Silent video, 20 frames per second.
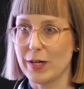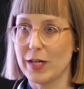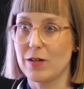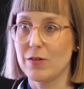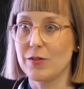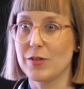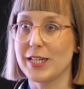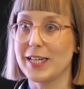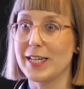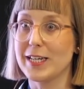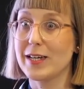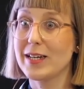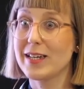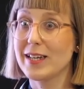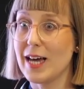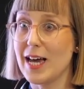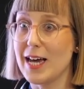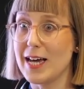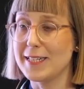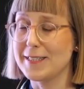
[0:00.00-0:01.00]
only
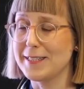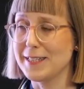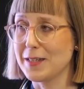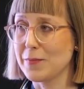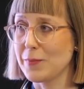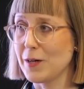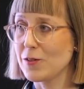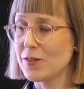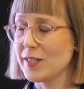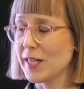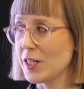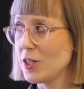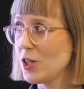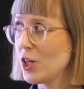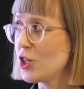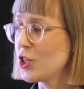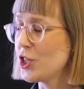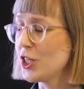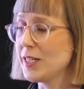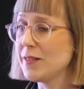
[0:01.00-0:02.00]
think about
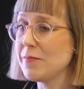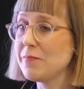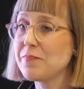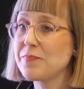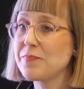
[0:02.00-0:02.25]
technology.